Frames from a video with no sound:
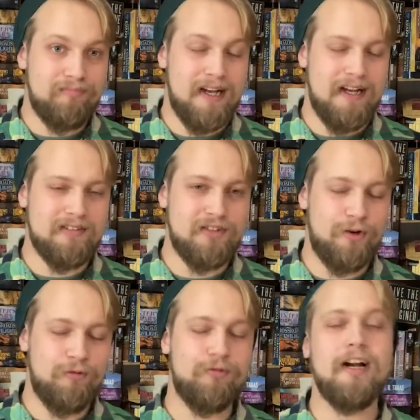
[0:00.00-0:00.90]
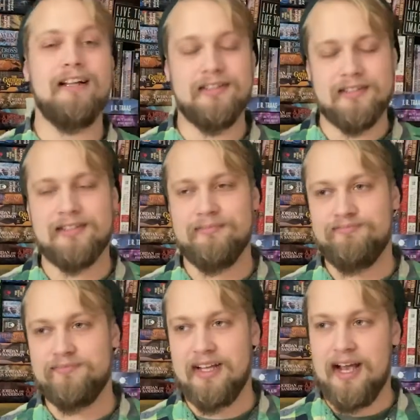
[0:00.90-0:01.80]
has no friends.
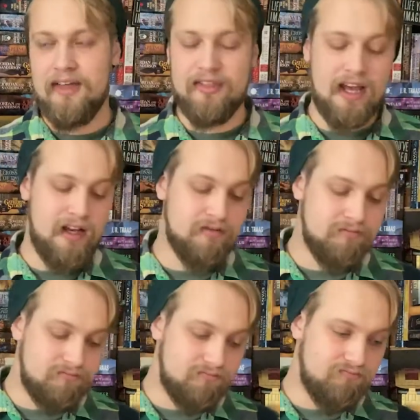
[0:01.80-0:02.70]
And then